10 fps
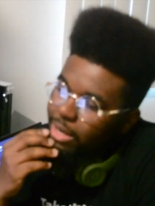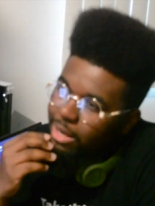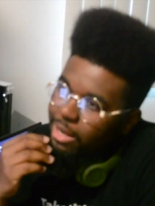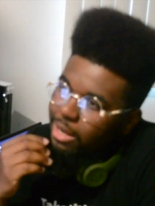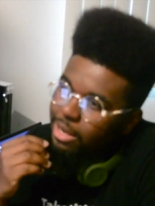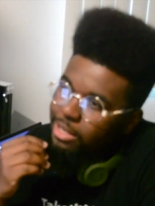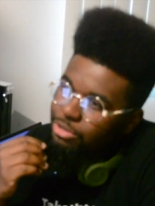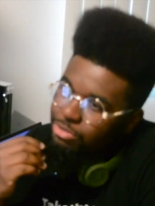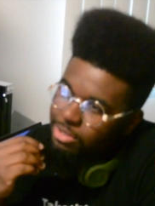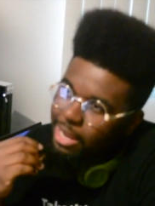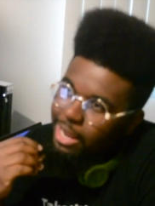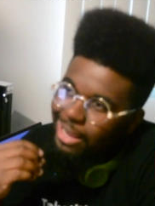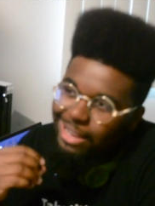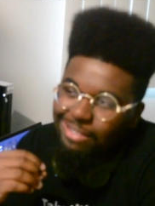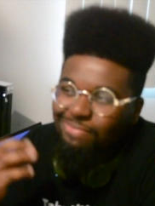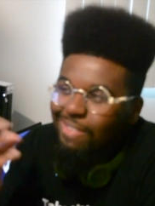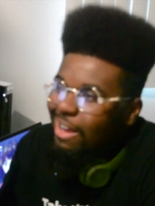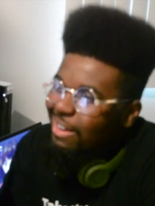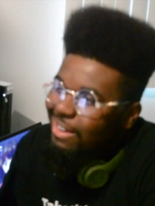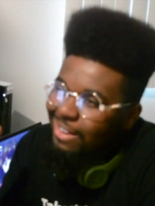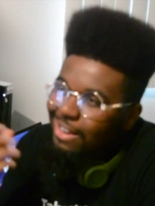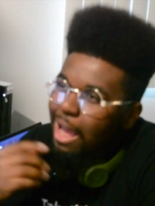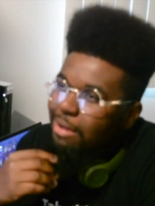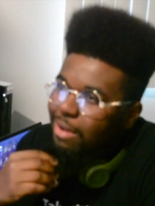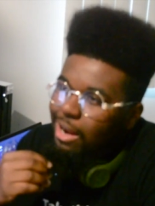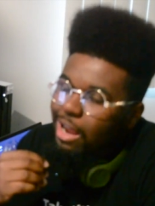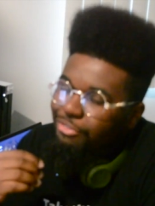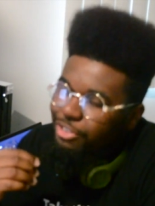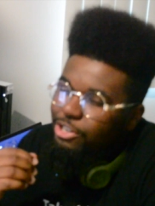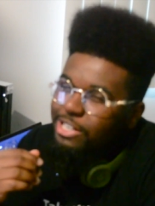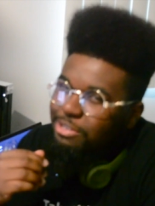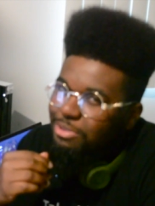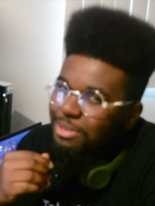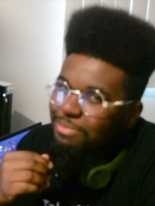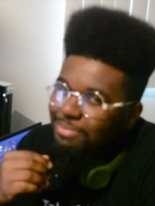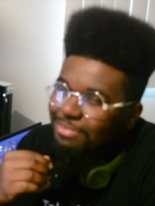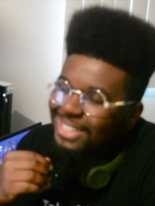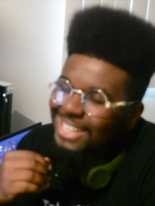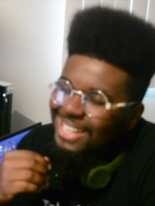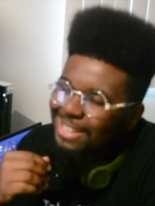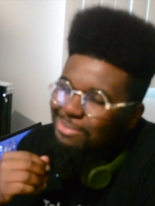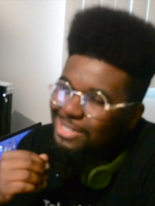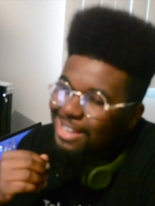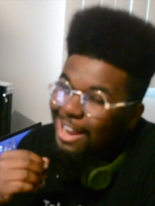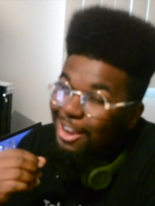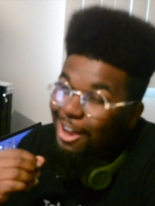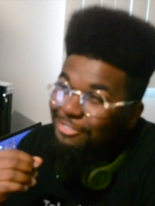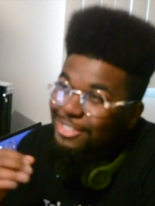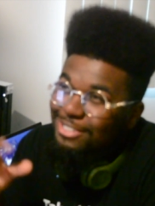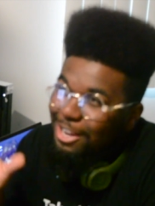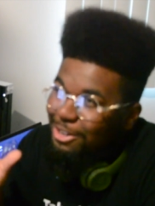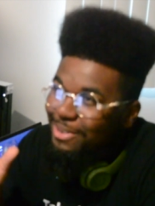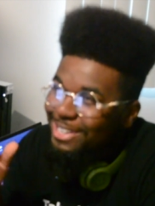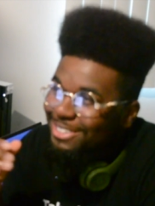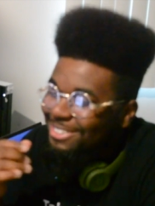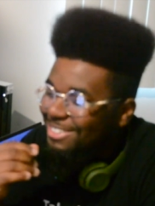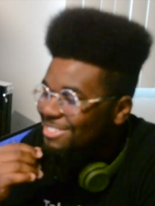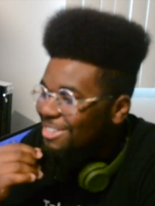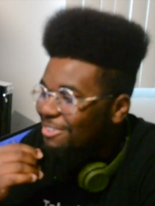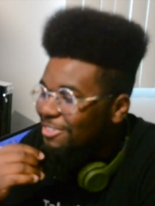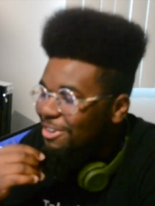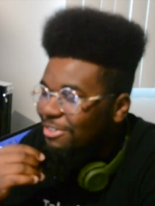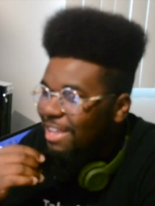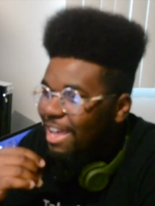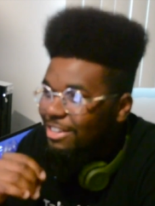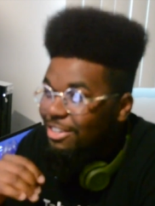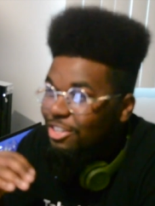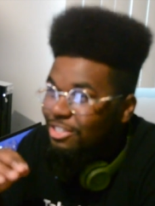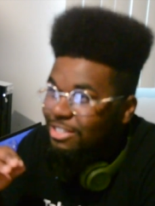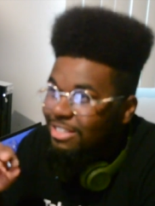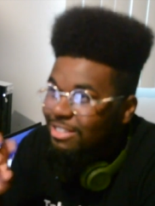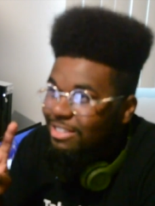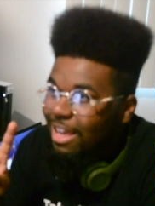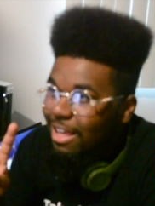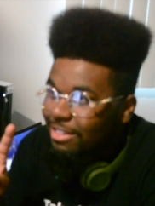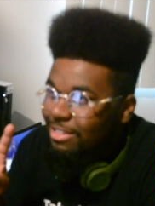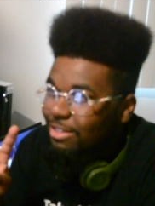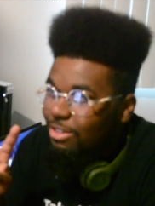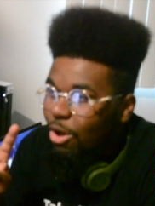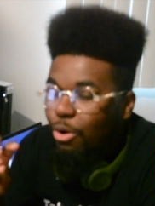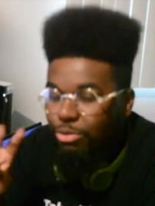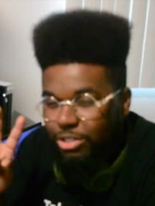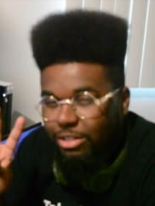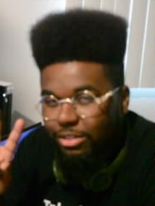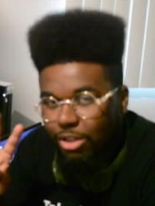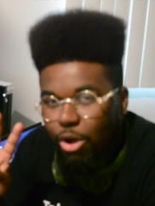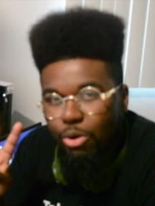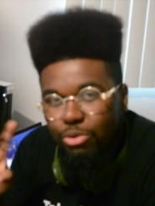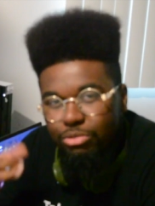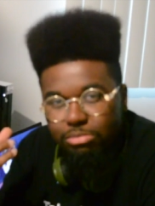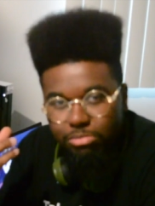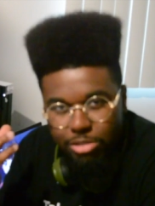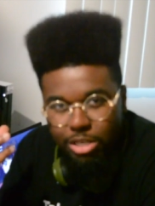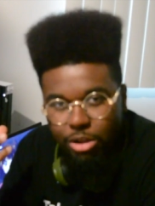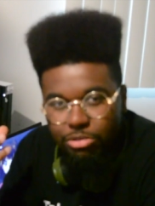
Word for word: Yusuke, I kind of figured he would have. It was kind of obvious, like the way he looked and stuff, you know, that the old you know,